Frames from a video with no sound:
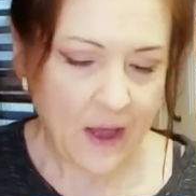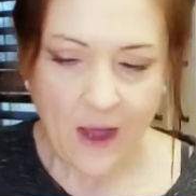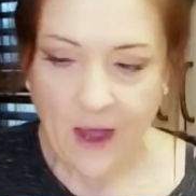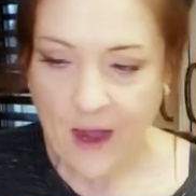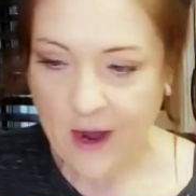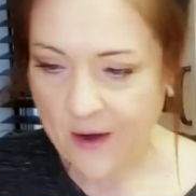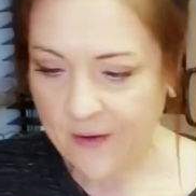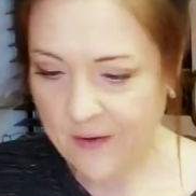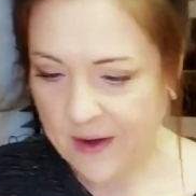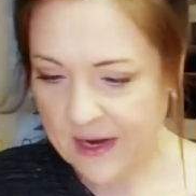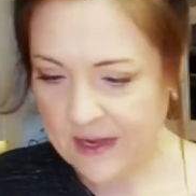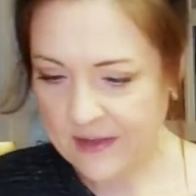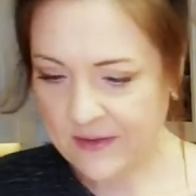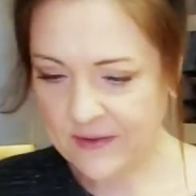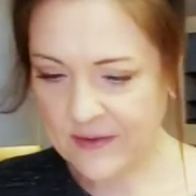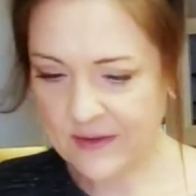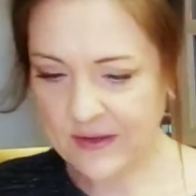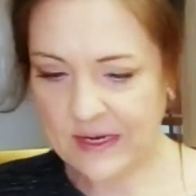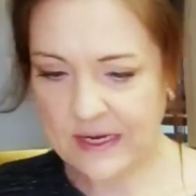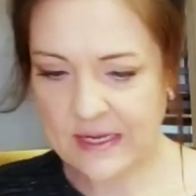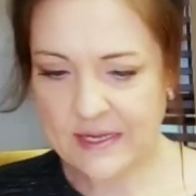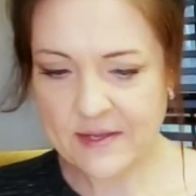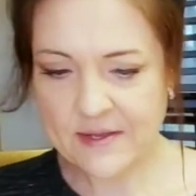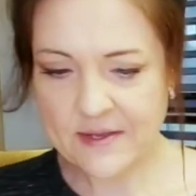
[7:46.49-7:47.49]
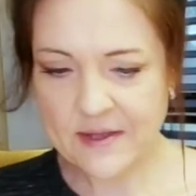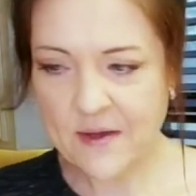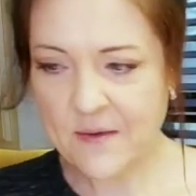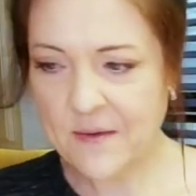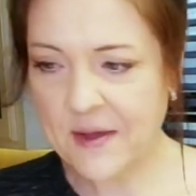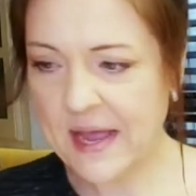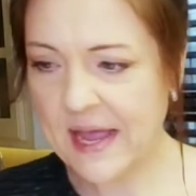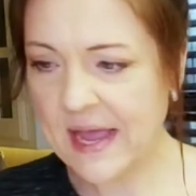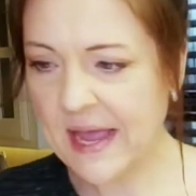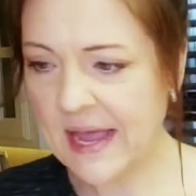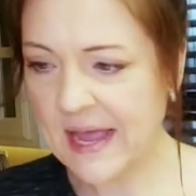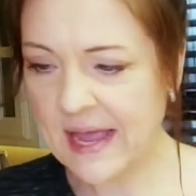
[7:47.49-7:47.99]
All right, so let's go
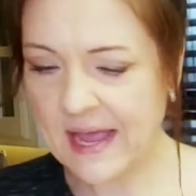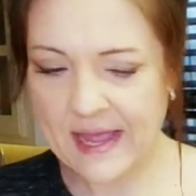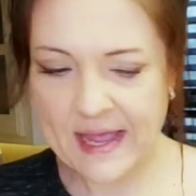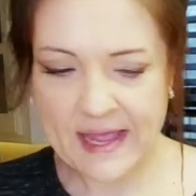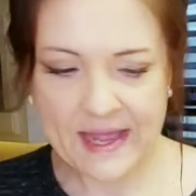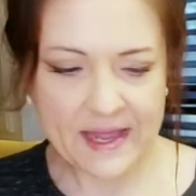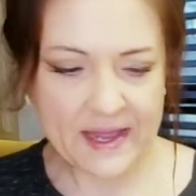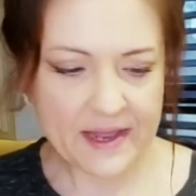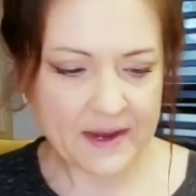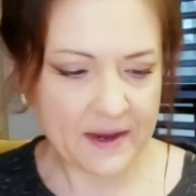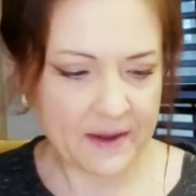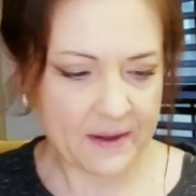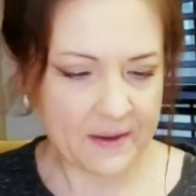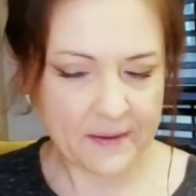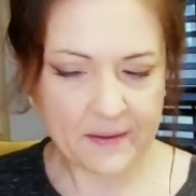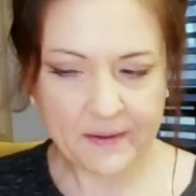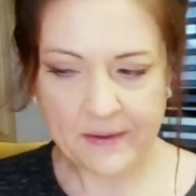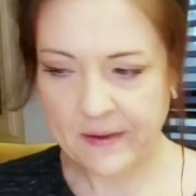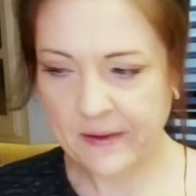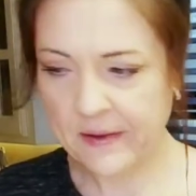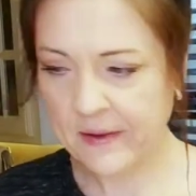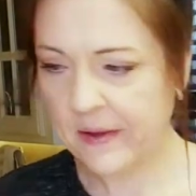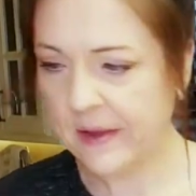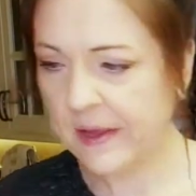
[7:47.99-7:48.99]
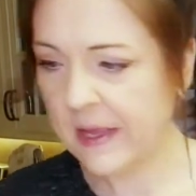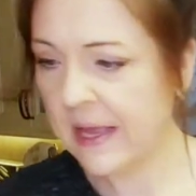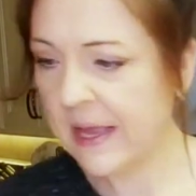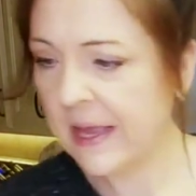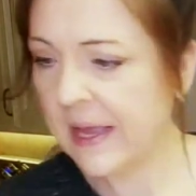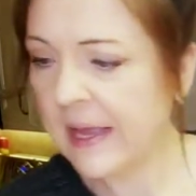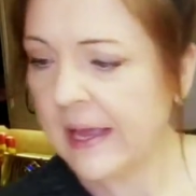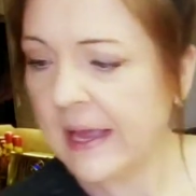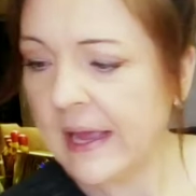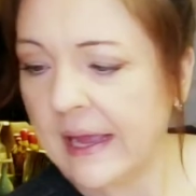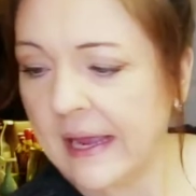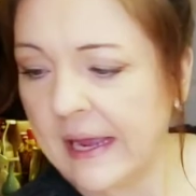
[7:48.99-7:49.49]
ahead,
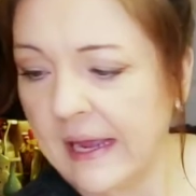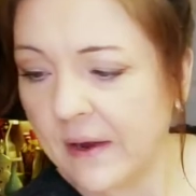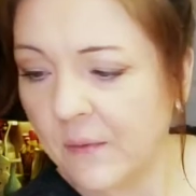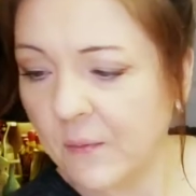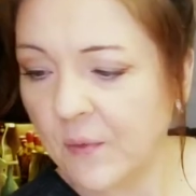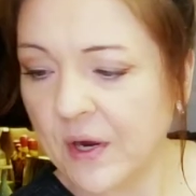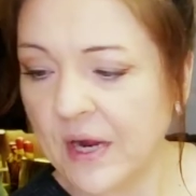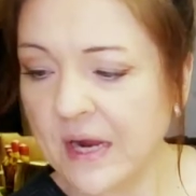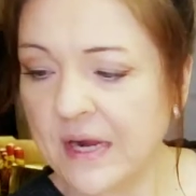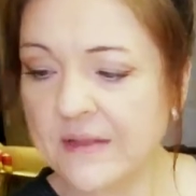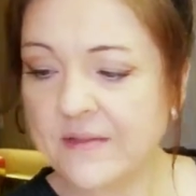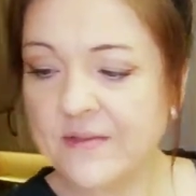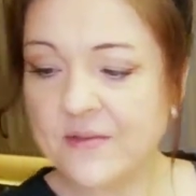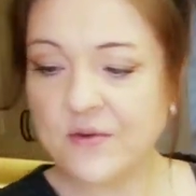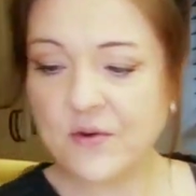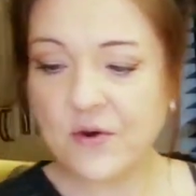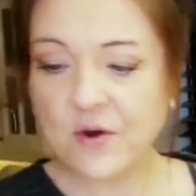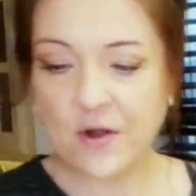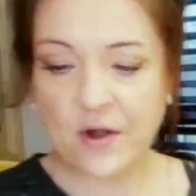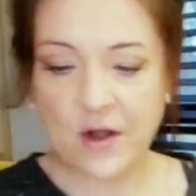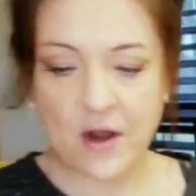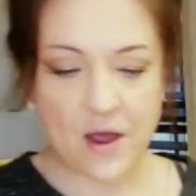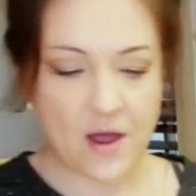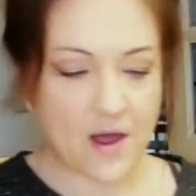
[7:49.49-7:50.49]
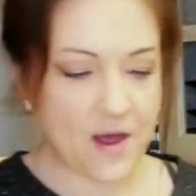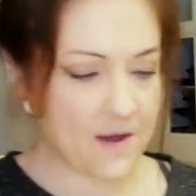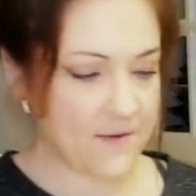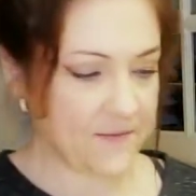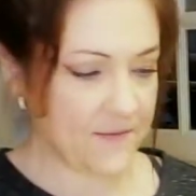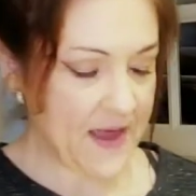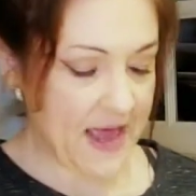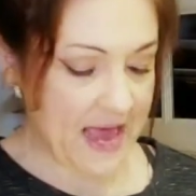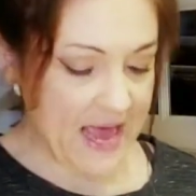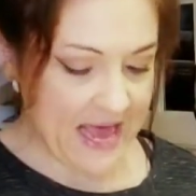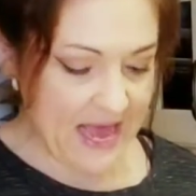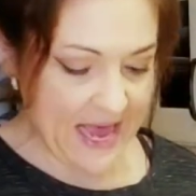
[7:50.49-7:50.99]
and we're gonna start
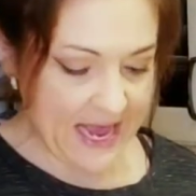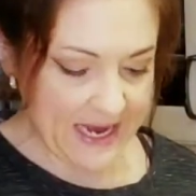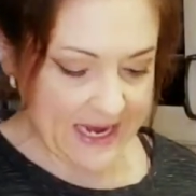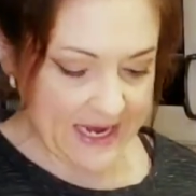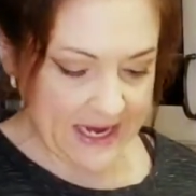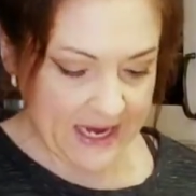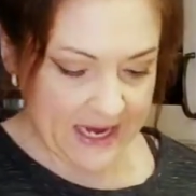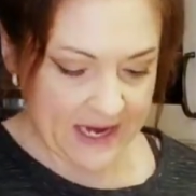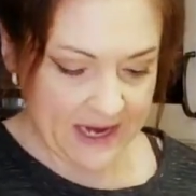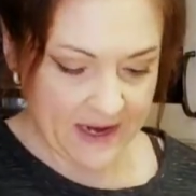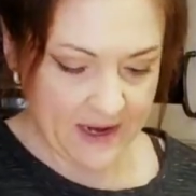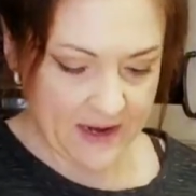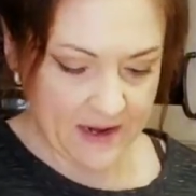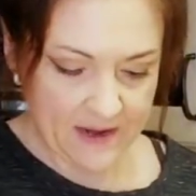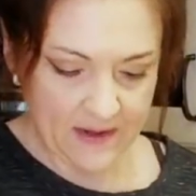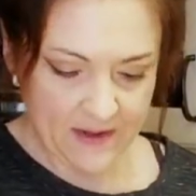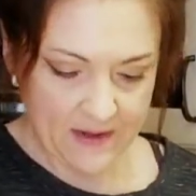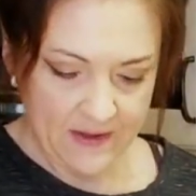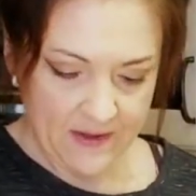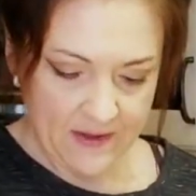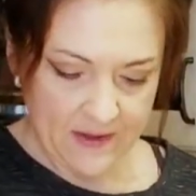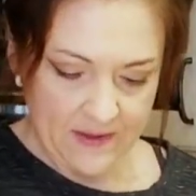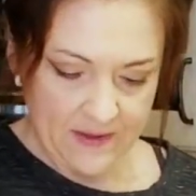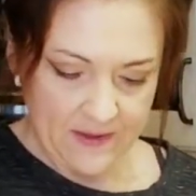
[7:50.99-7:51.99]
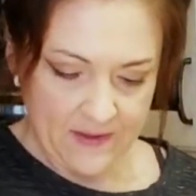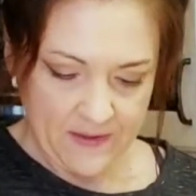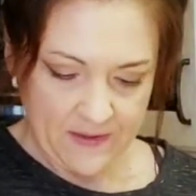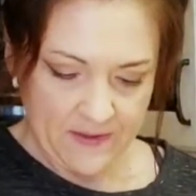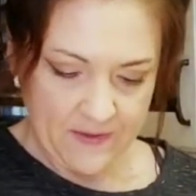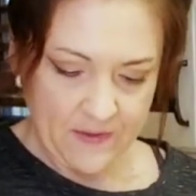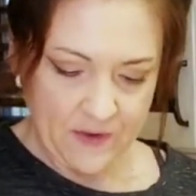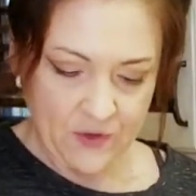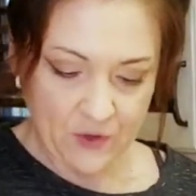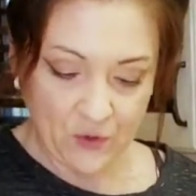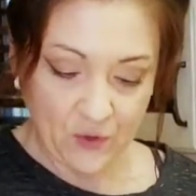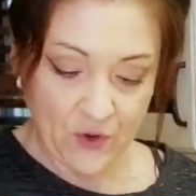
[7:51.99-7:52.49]
off adding
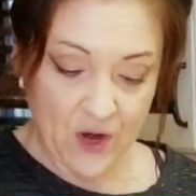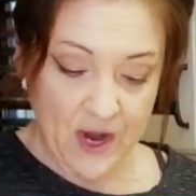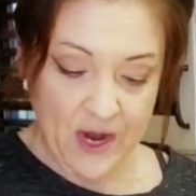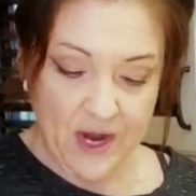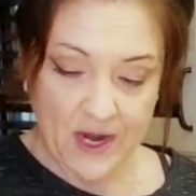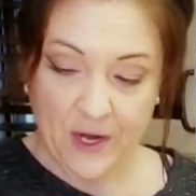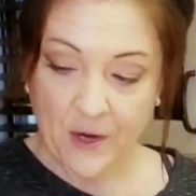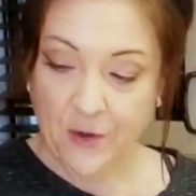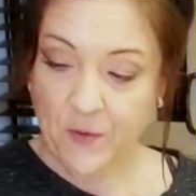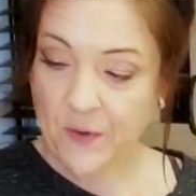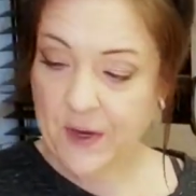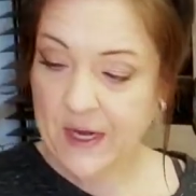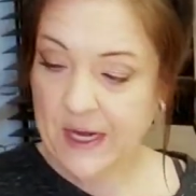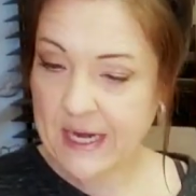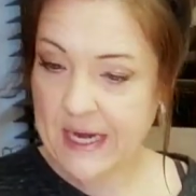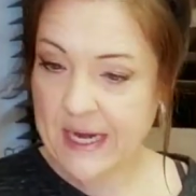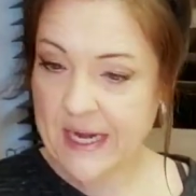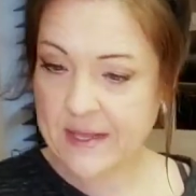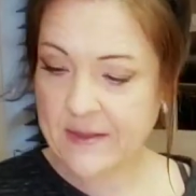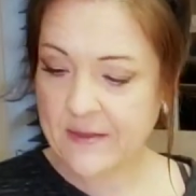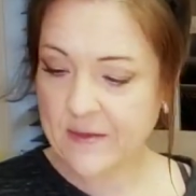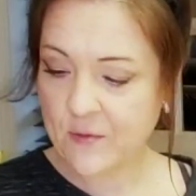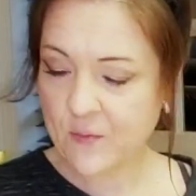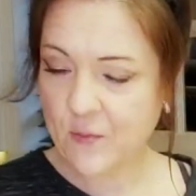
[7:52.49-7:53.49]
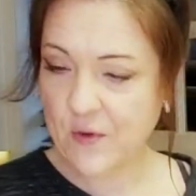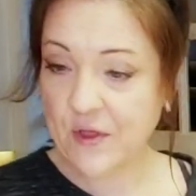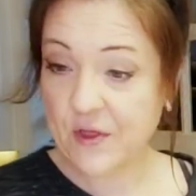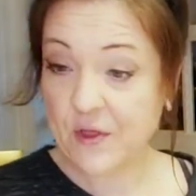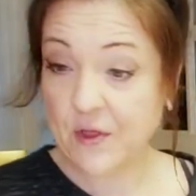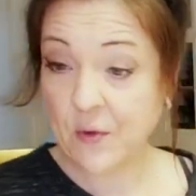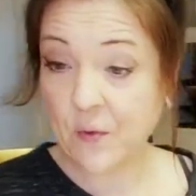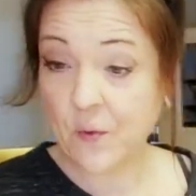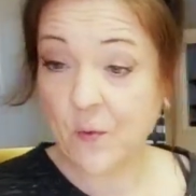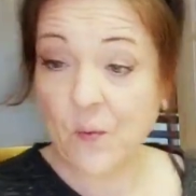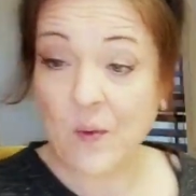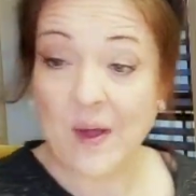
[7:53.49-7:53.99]
the dry ingredients with
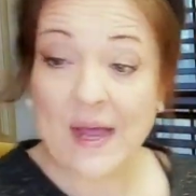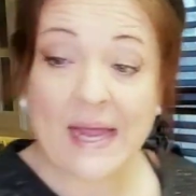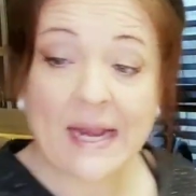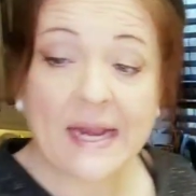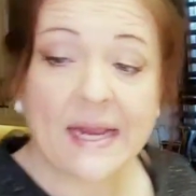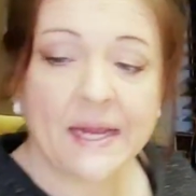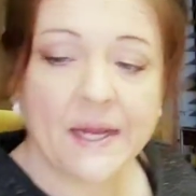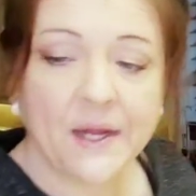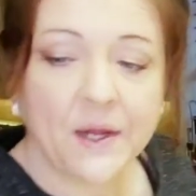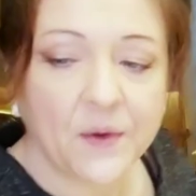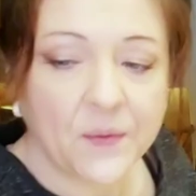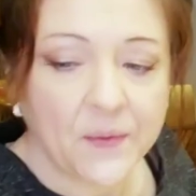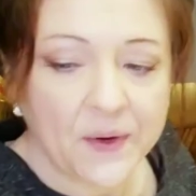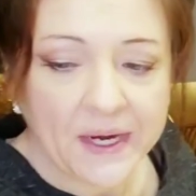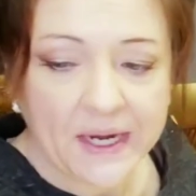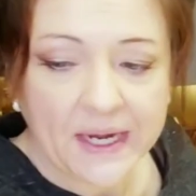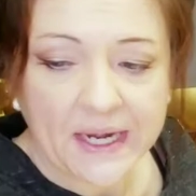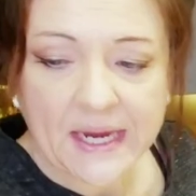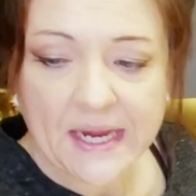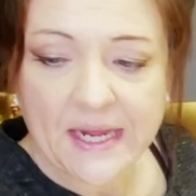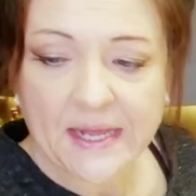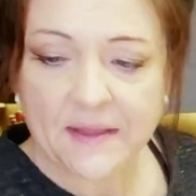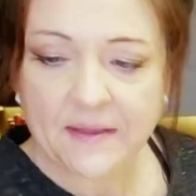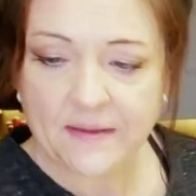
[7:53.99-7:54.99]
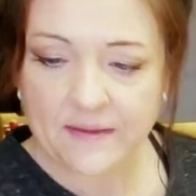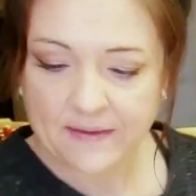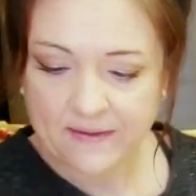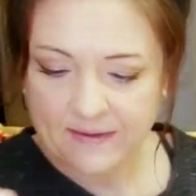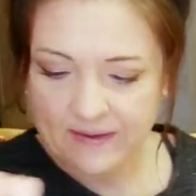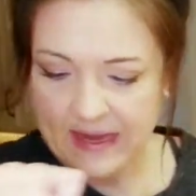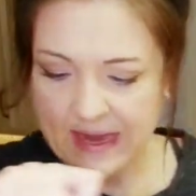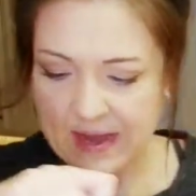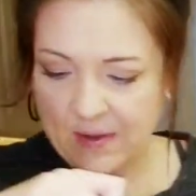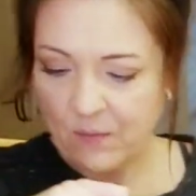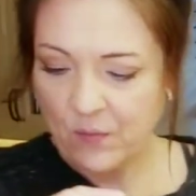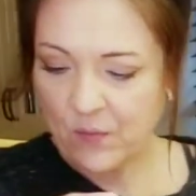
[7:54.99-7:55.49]
the wet ingredients.
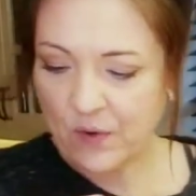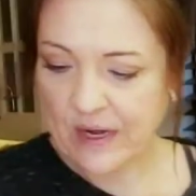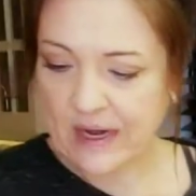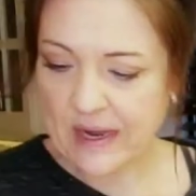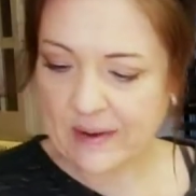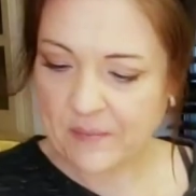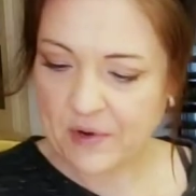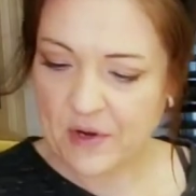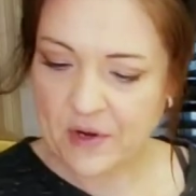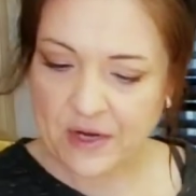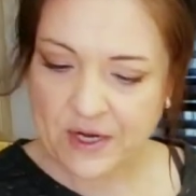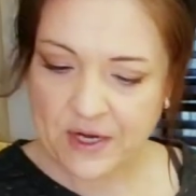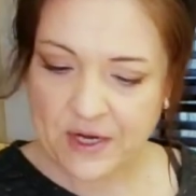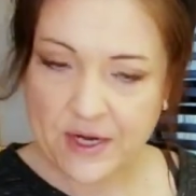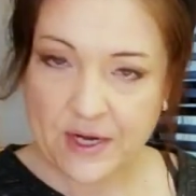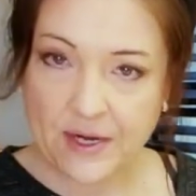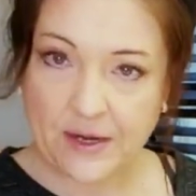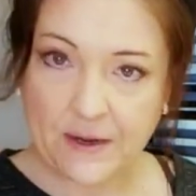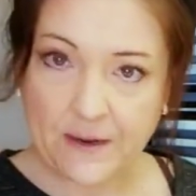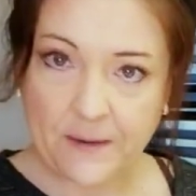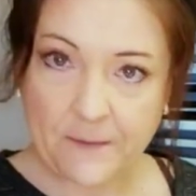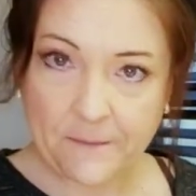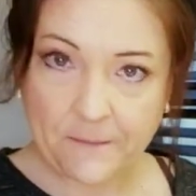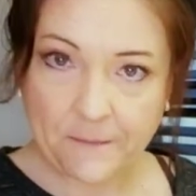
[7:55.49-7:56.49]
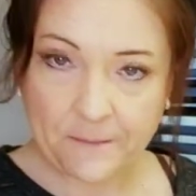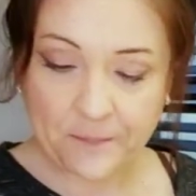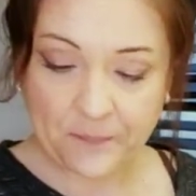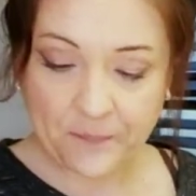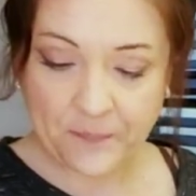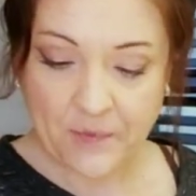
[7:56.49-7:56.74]
And what I'm gonna do,